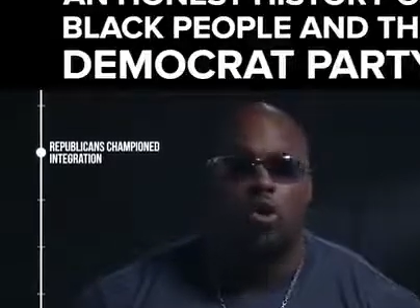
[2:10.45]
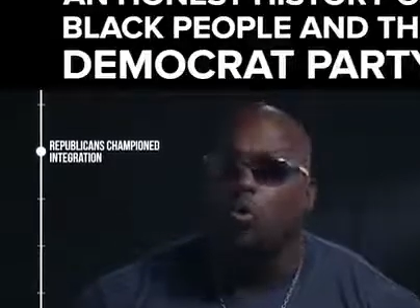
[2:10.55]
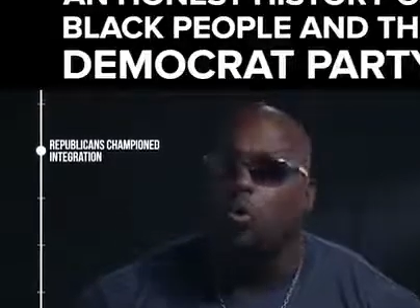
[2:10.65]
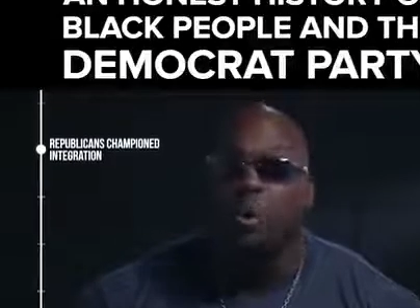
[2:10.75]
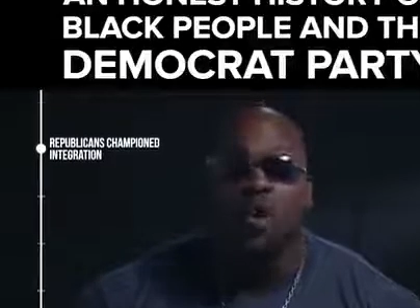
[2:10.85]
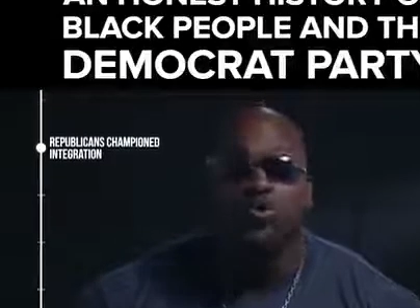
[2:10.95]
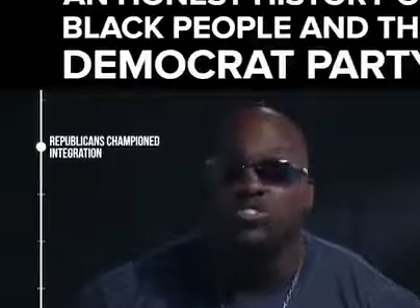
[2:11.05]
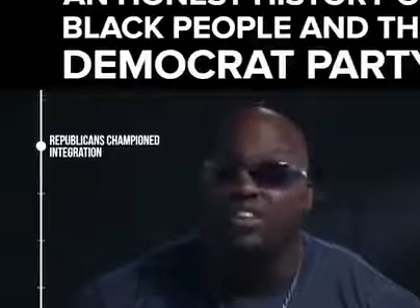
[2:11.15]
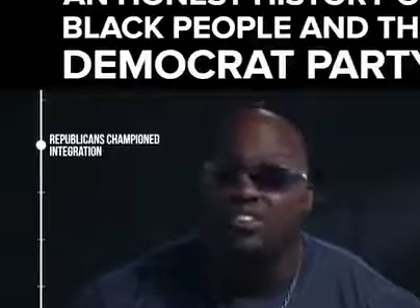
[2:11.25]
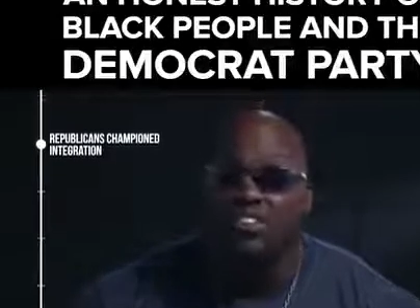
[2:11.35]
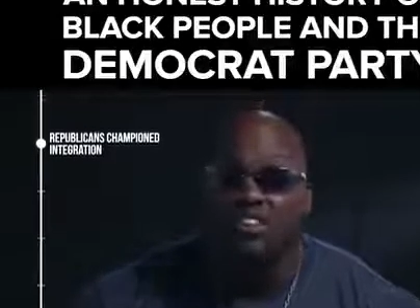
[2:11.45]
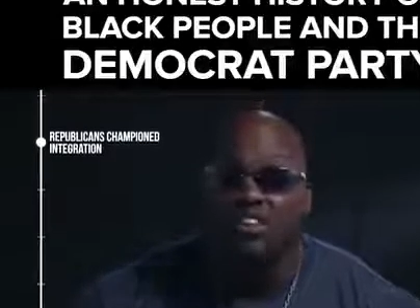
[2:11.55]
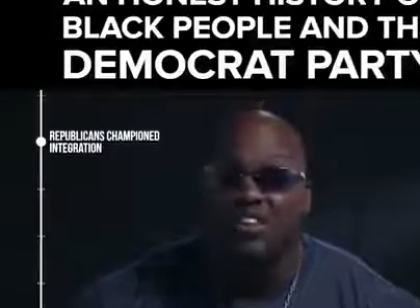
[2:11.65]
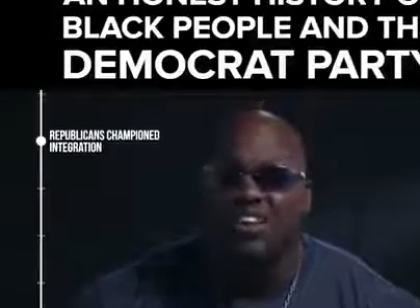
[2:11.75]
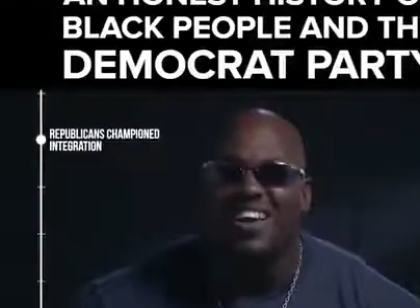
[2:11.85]
Who opposed this?
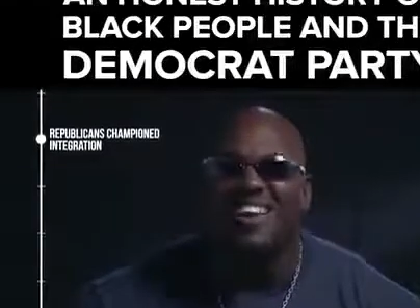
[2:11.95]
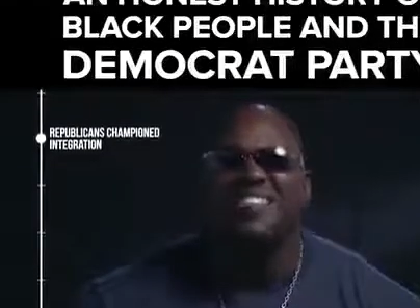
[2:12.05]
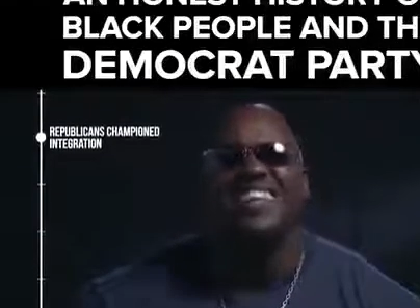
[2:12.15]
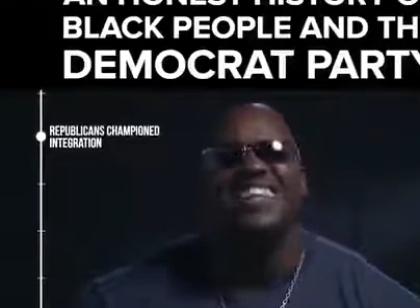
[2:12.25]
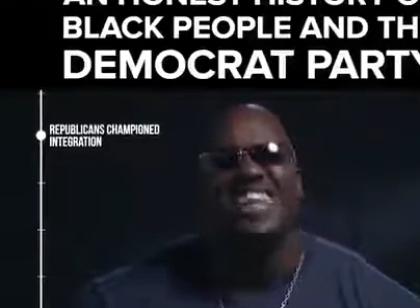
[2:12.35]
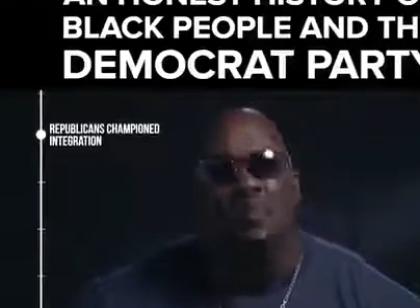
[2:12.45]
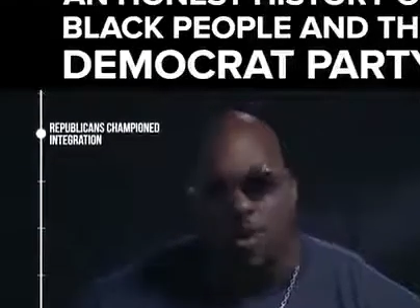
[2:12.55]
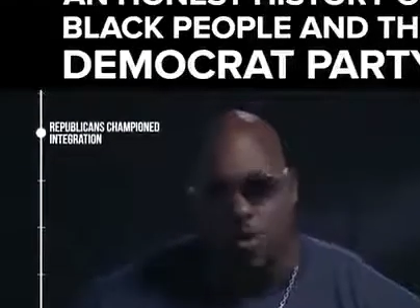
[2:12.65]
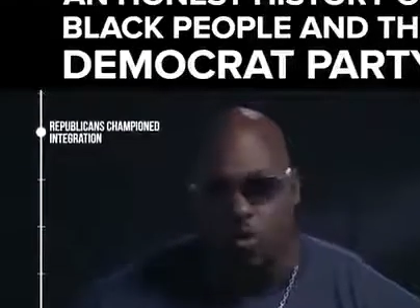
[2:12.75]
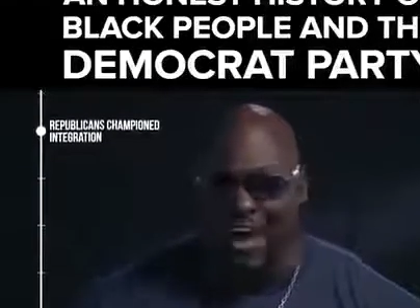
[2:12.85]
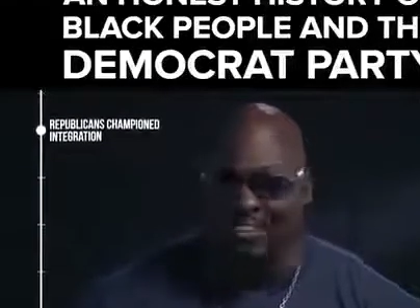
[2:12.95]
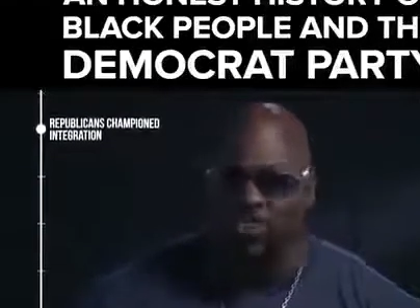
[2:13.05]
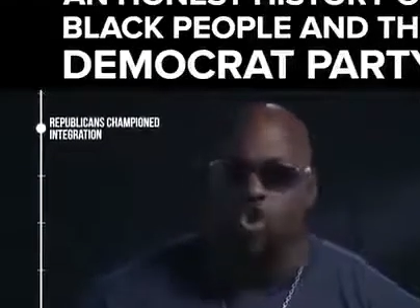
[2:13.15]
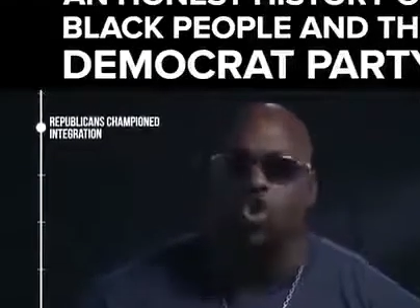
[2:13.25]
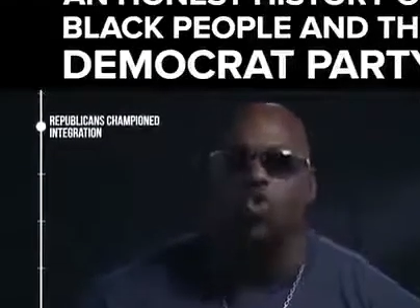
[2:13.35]
The
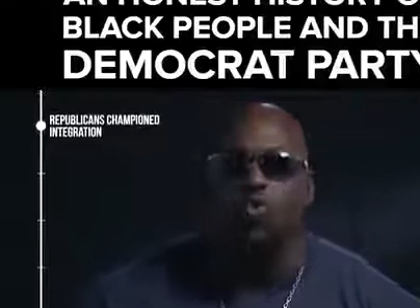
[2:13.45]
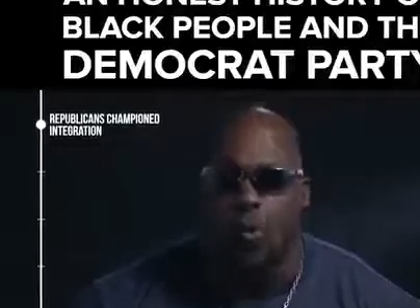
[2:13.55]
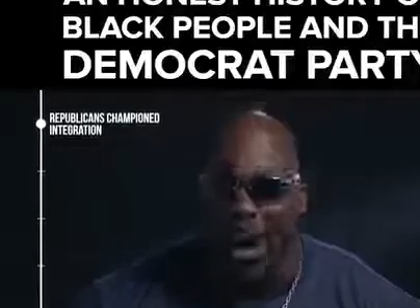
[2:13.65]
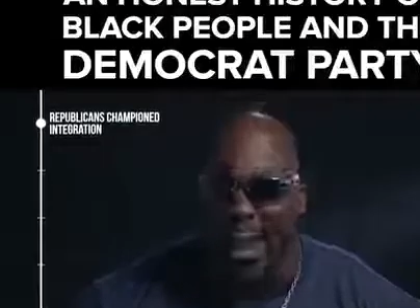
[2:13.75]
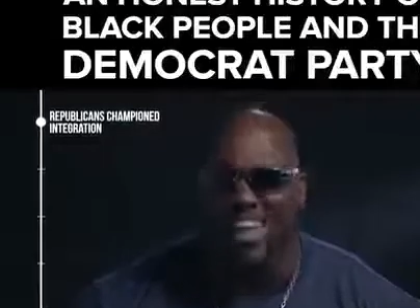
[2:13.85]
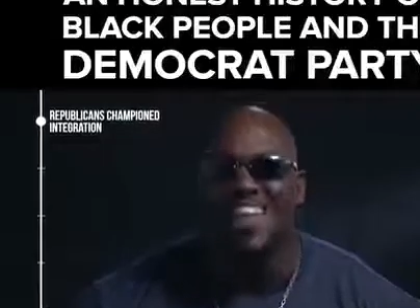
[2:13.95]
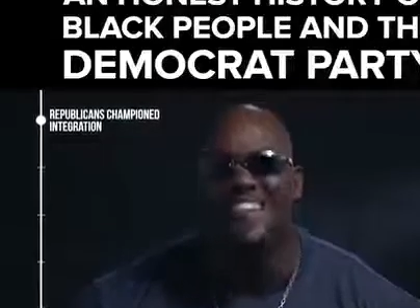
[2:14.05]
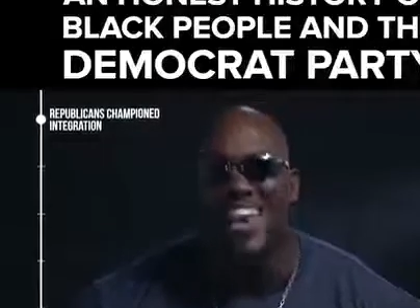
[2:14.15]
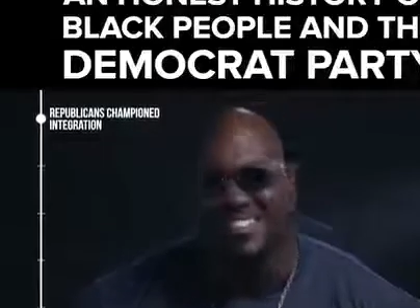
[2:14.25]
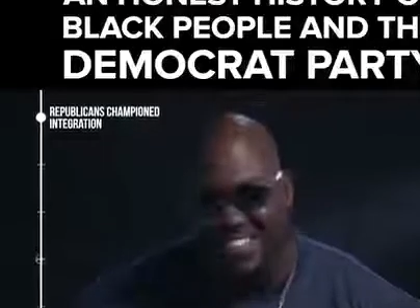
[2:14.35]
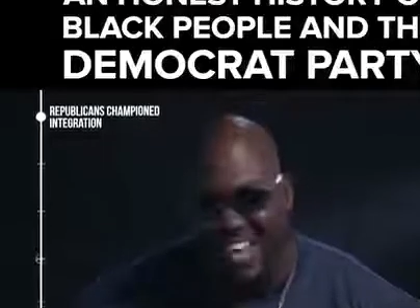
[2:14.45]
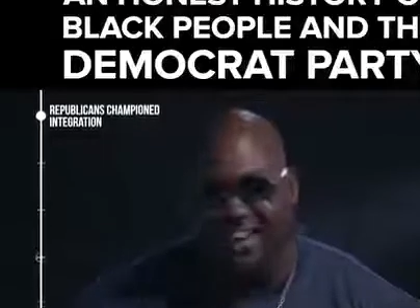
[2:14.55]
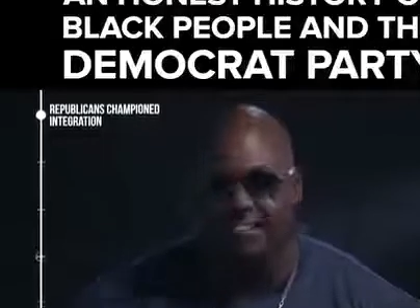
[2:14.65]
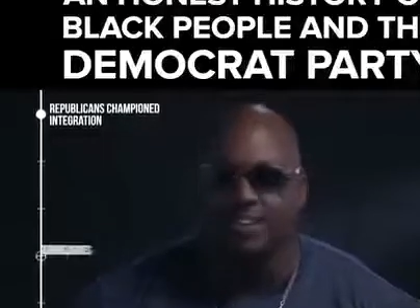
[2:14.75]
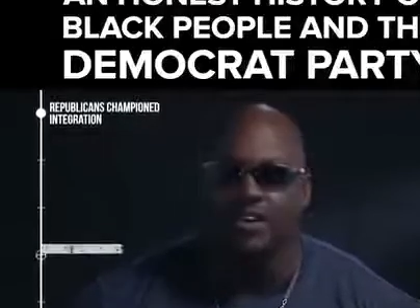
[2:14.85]
Democrats who ran that
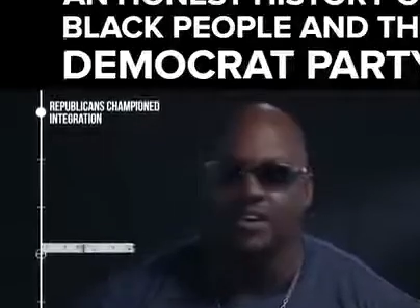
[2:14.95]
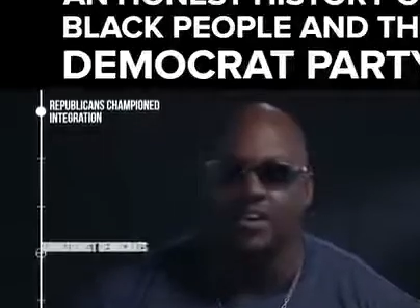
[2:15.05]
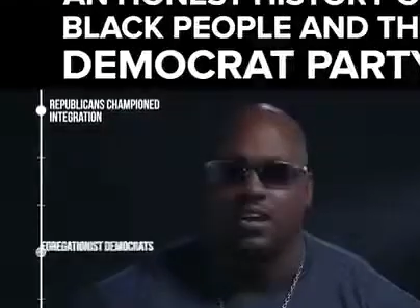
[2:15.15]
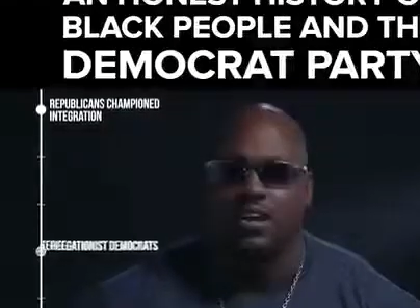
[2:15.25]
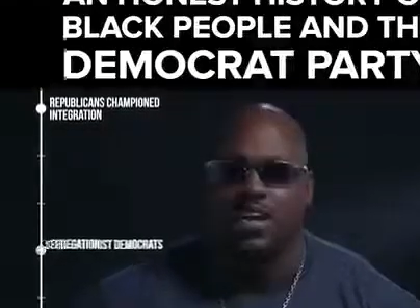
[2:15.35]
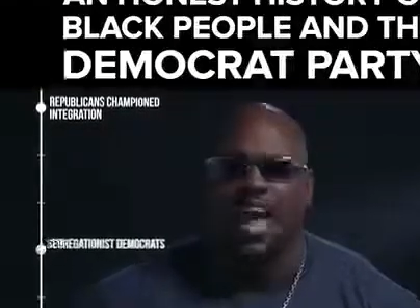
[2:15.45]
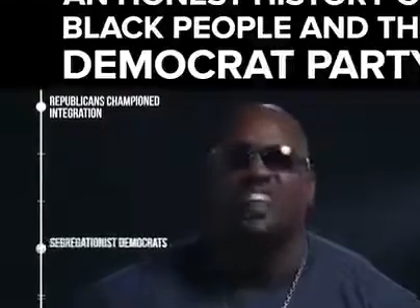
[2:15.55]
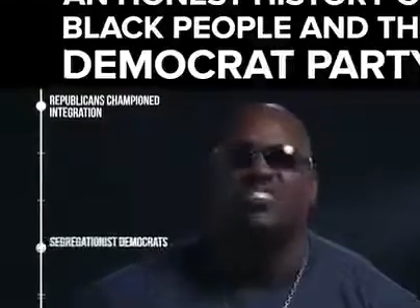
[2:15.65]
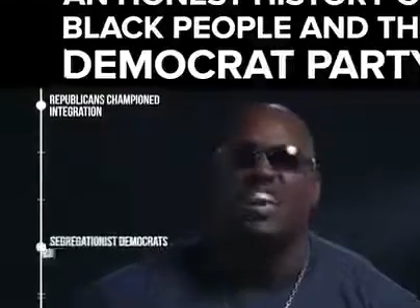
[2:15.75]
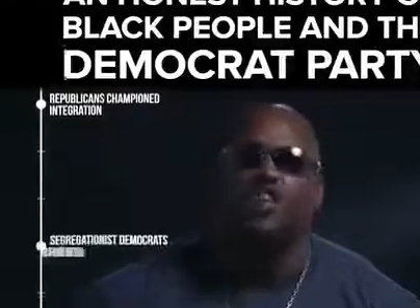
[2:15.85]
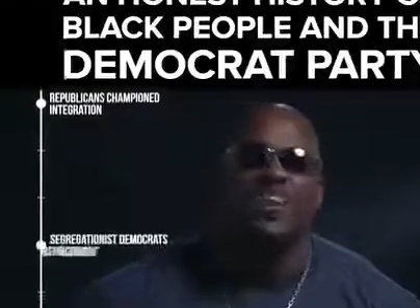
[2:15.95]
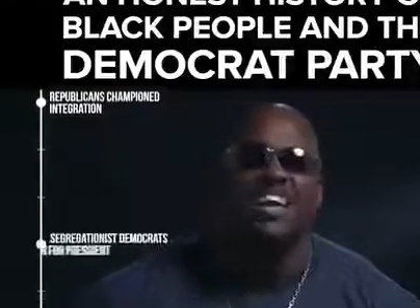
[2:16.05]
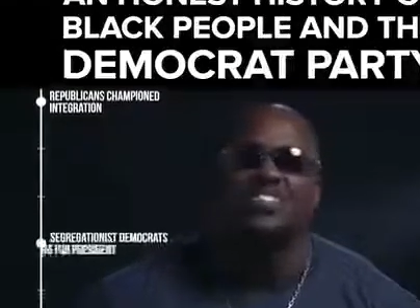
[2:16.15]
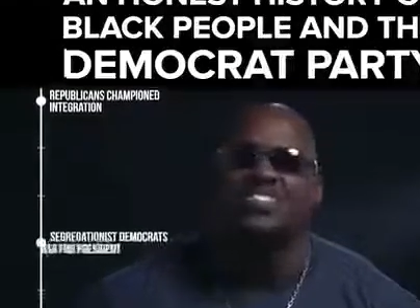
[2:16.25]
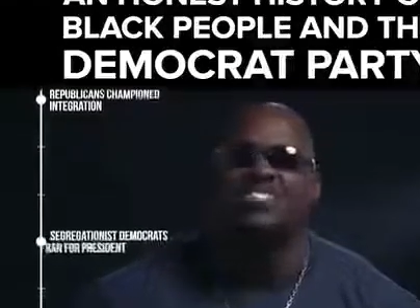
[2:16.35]
state. A
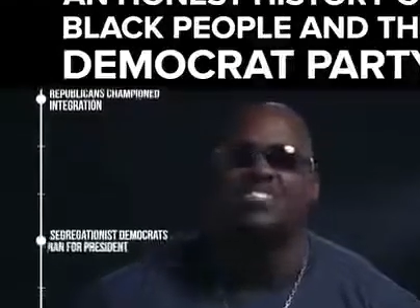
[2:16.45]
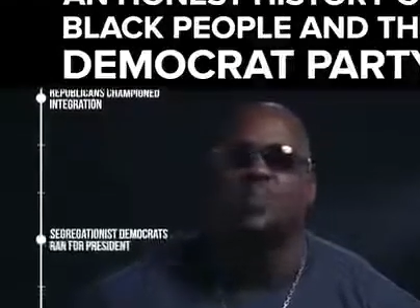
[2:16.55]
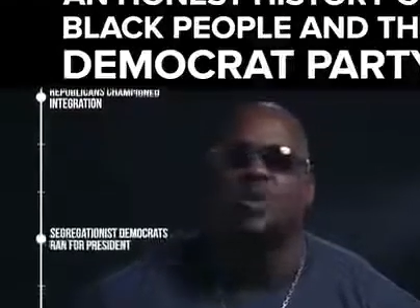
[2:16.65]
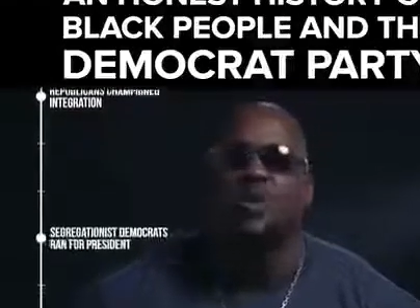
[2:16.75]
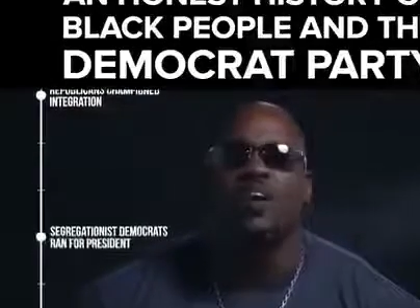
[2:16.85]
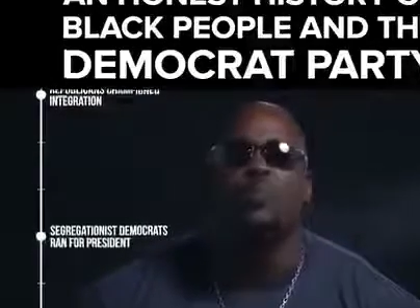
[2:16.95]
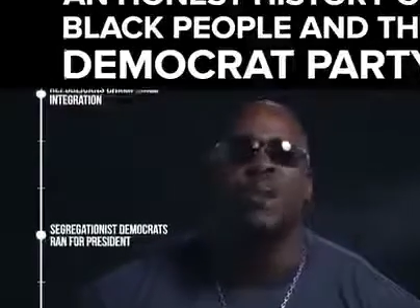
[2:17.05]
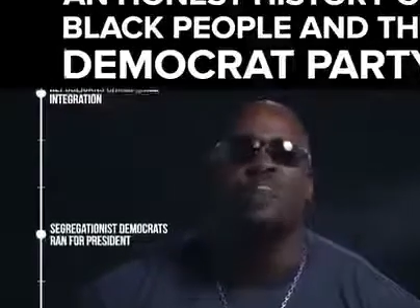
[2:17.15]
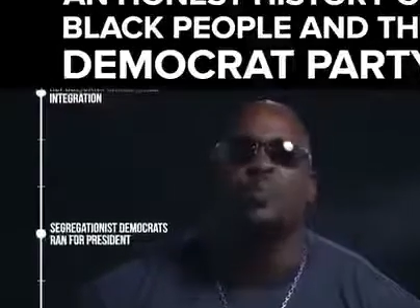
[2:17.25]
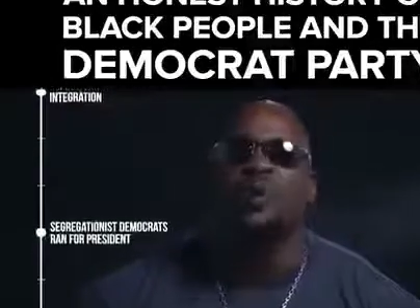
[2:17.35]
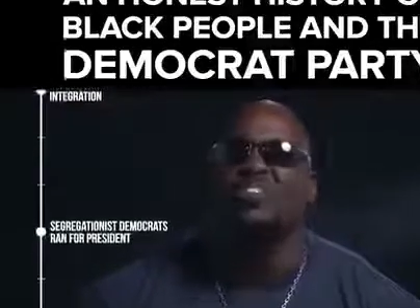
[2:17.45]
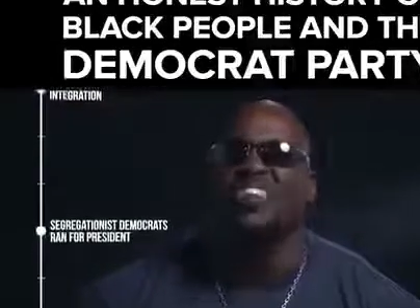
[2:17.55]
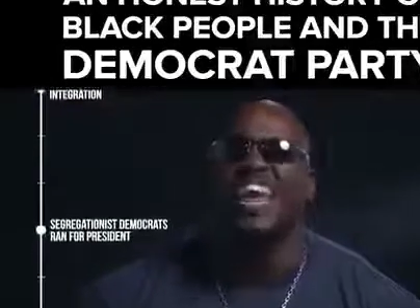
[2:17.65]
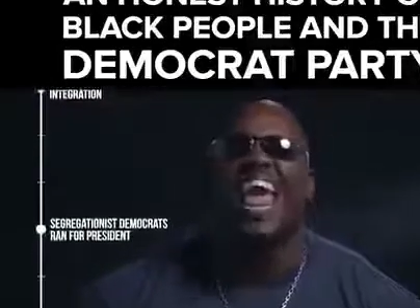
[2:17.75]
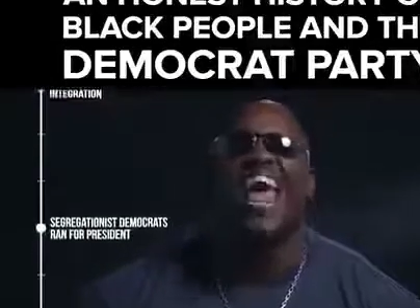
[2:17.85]
segregationist Democrat ran for president